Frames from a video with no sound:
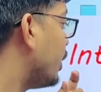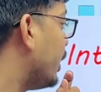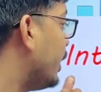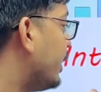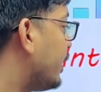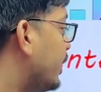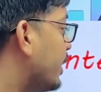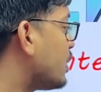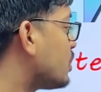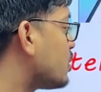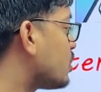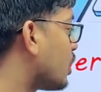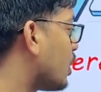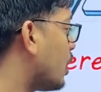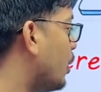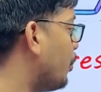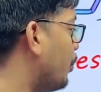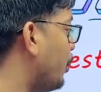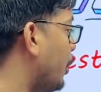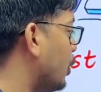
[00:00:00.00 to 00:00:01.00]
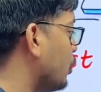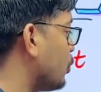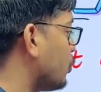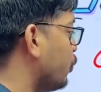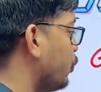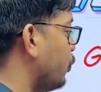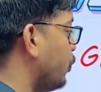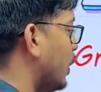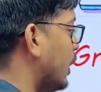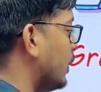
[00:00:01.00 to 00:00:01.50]
interest compound
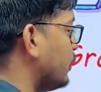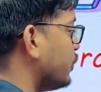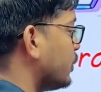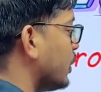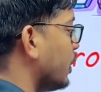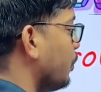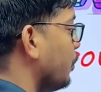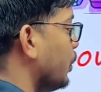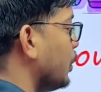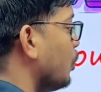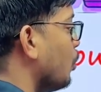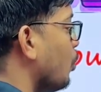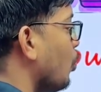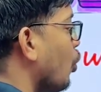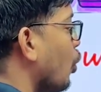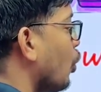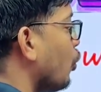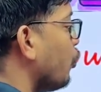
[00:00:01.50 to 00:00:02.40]
faster with more